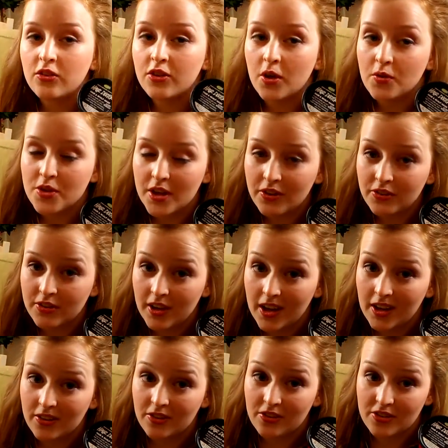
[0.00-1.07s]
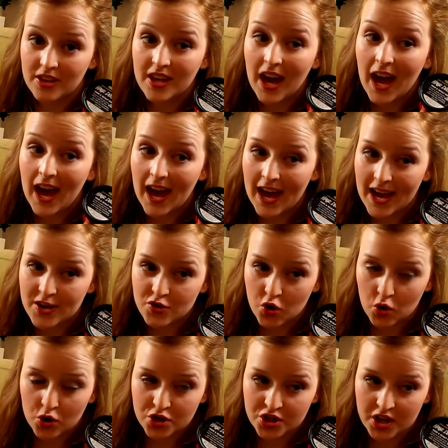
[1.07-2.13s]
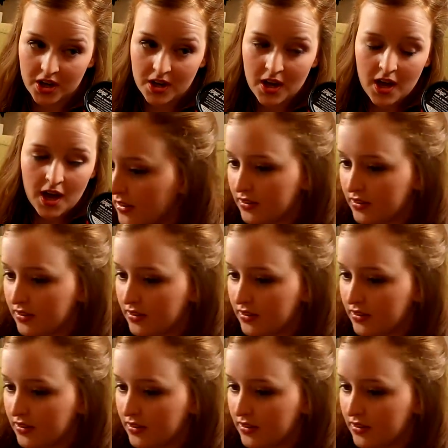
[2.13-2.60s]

so this is the Hair Doctor,